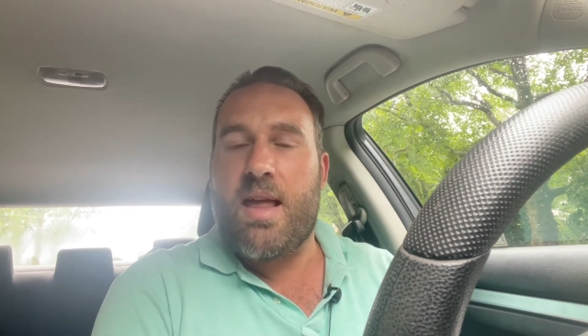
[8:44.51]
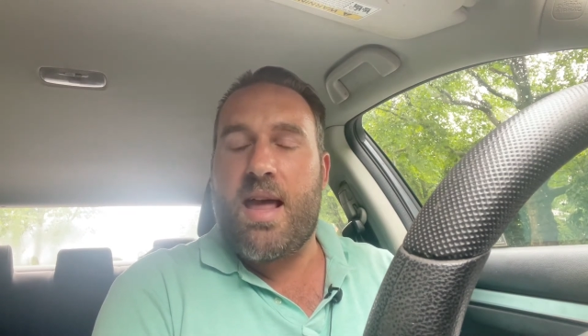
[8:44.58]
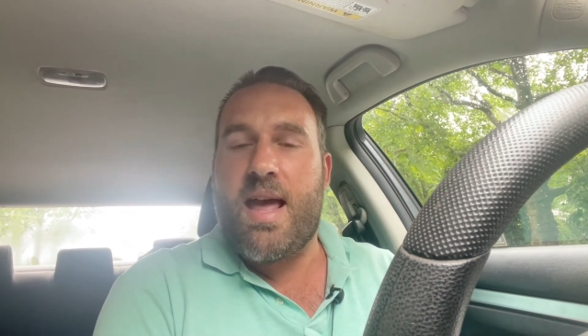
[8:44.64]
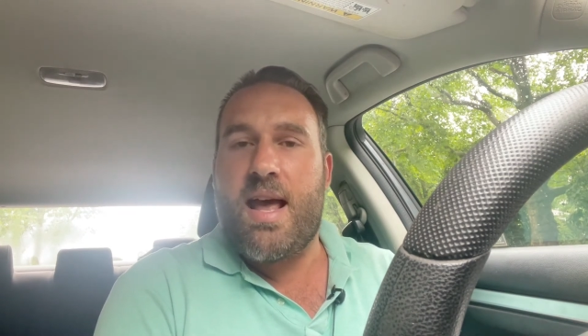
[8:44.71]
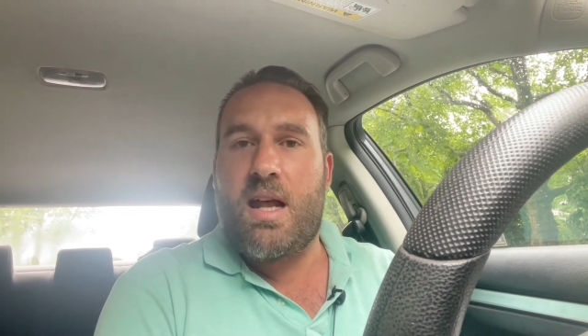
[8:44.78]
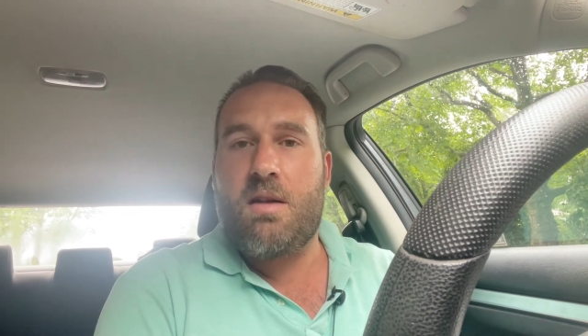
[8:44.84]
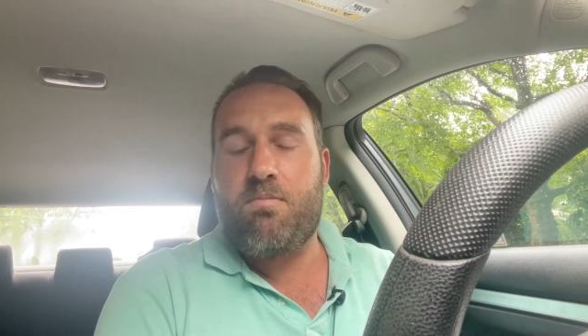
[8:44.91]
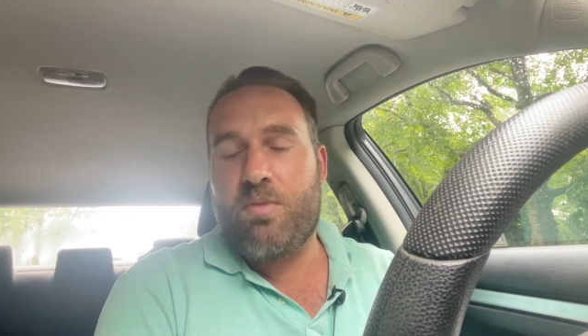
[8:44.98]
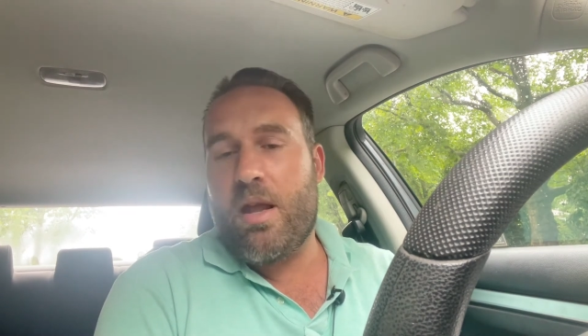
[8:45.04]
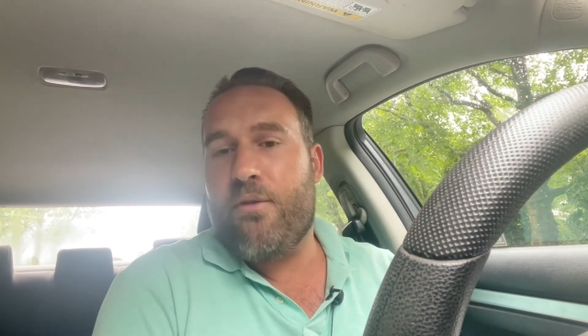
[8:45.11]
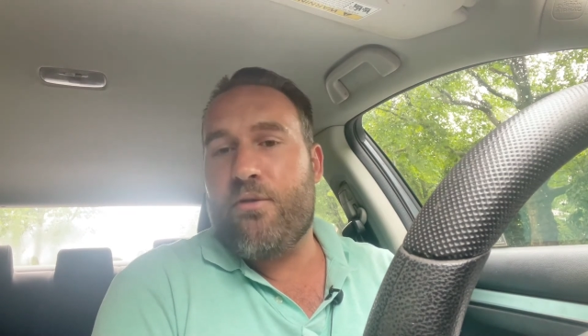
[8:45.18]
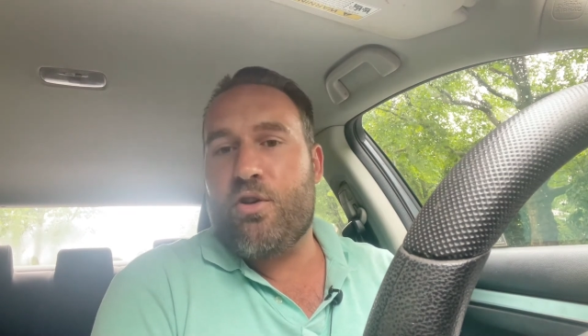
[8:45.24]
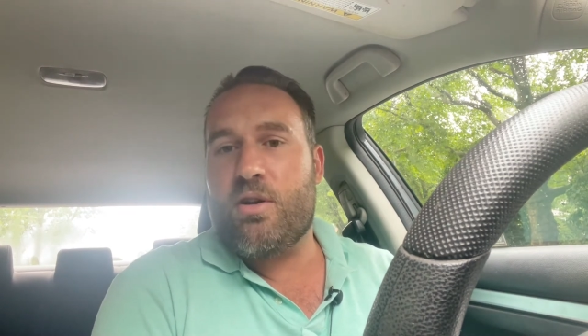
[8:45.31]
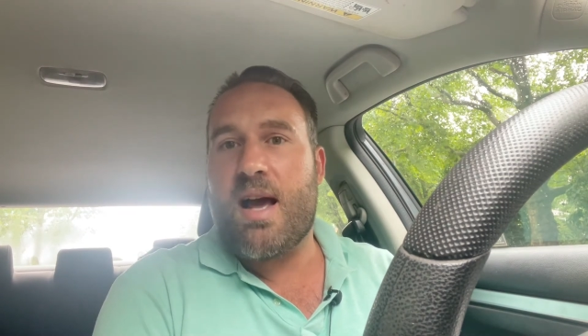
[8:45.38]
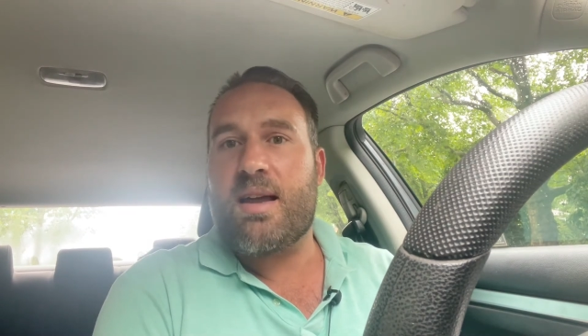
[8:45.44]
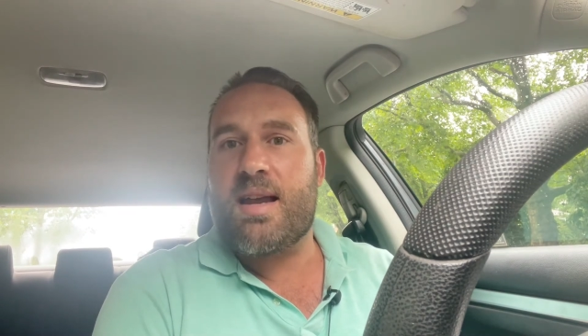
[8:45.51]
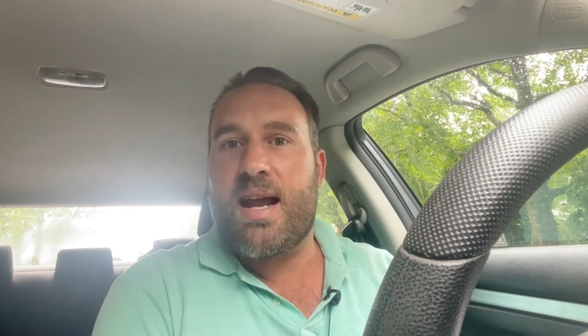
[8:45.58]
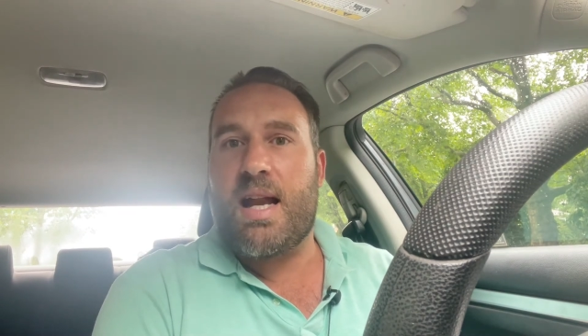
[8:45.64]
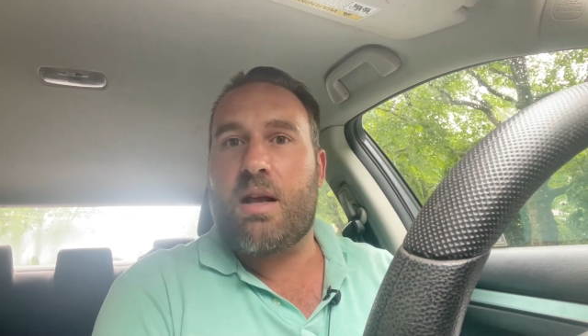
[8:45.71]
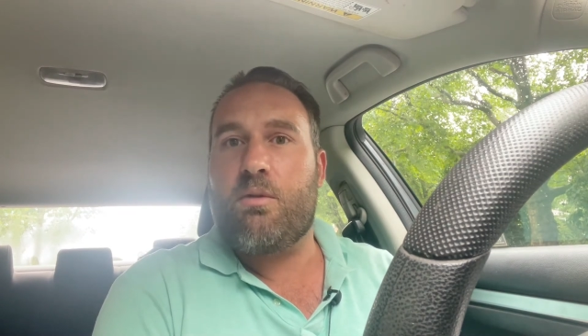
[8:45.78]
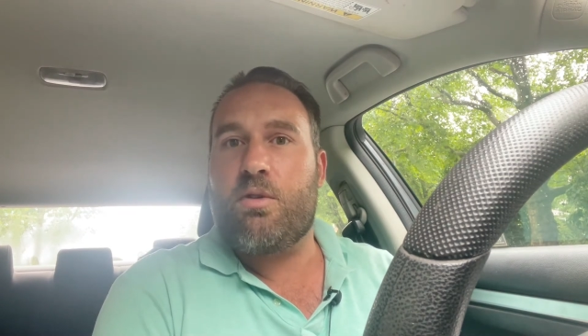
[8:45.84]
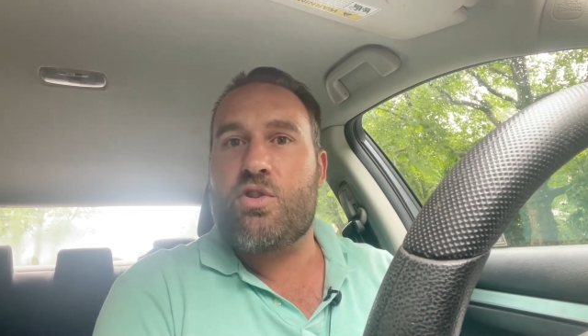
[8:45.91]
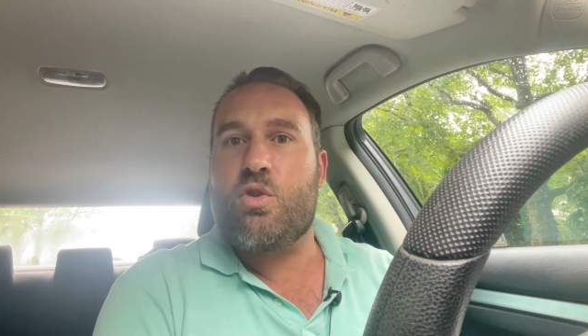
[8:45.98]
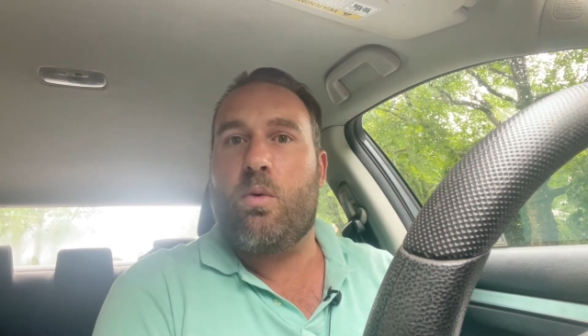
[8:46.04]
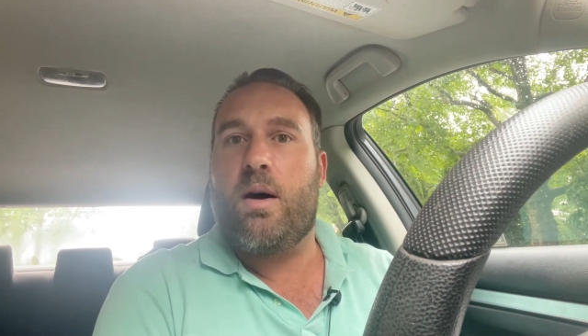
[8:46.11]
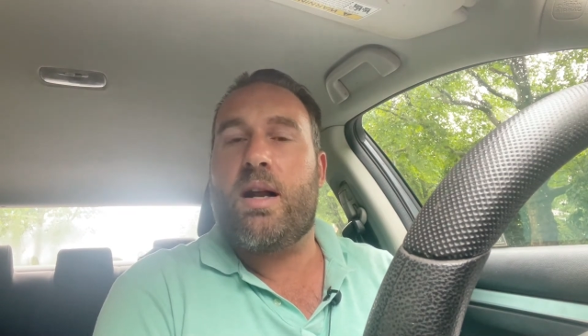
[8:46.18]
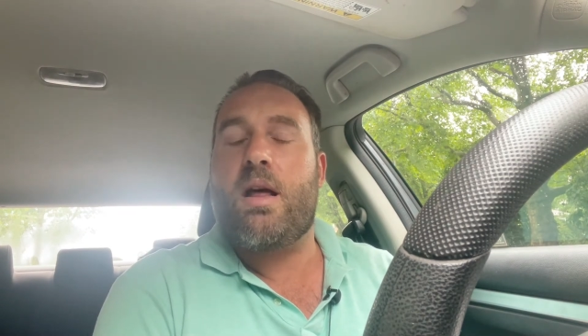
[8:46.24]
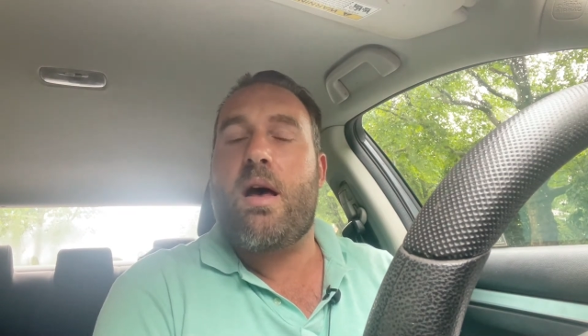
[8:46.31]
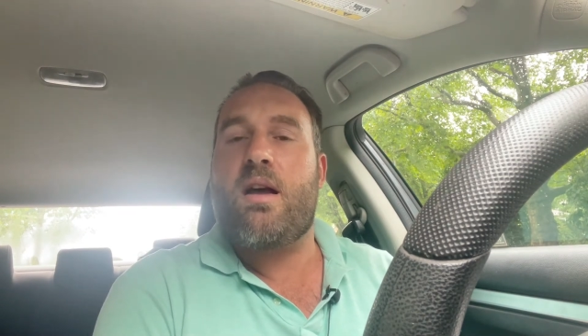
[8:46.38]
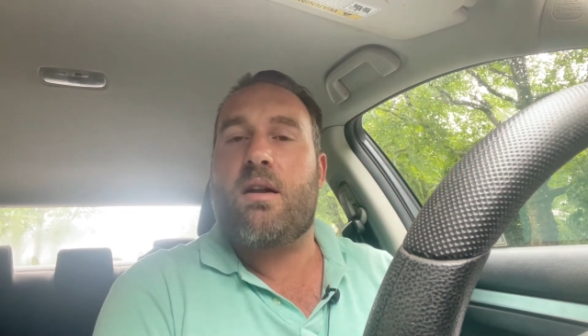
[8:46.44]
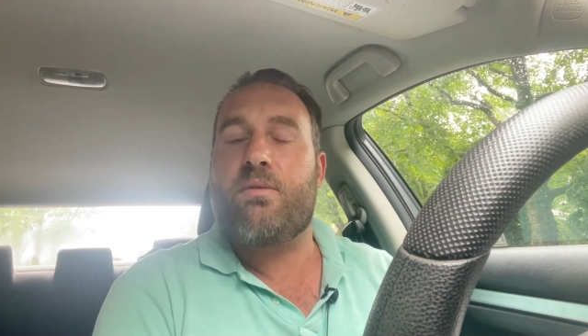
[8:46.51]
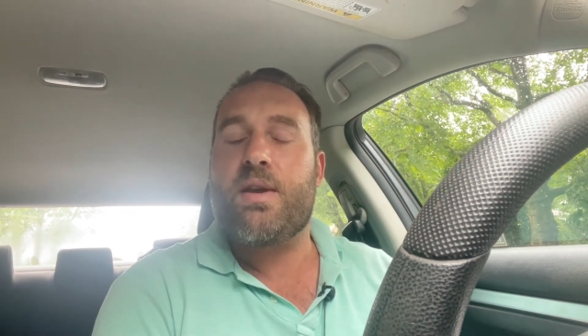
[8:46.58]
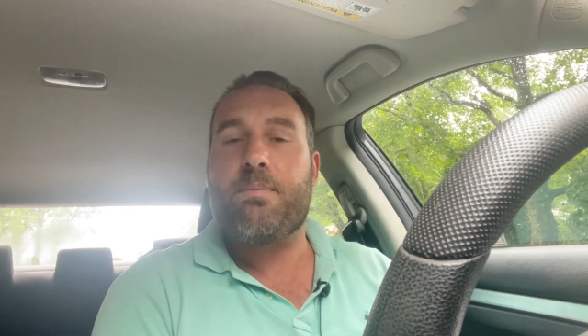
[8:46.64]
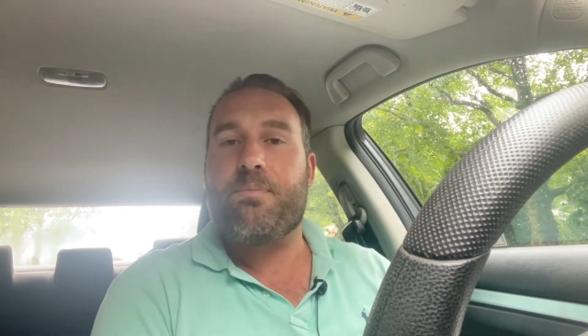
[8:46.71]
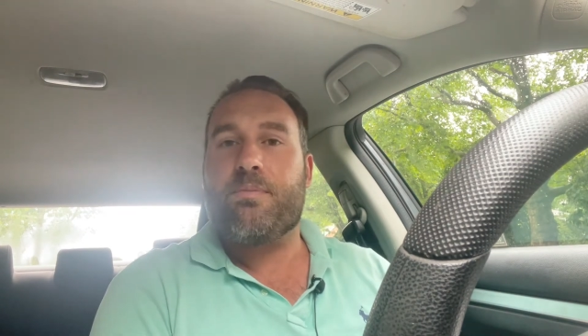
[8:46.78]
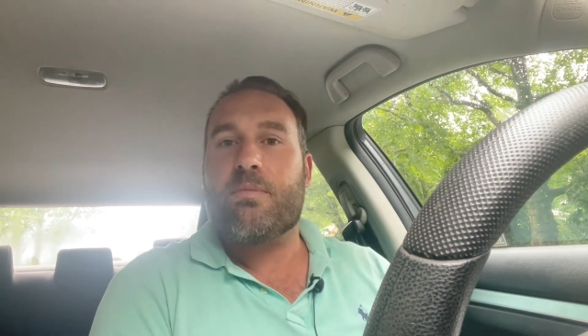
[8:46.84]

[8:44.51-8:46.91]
And if you're not getting what you want out of it,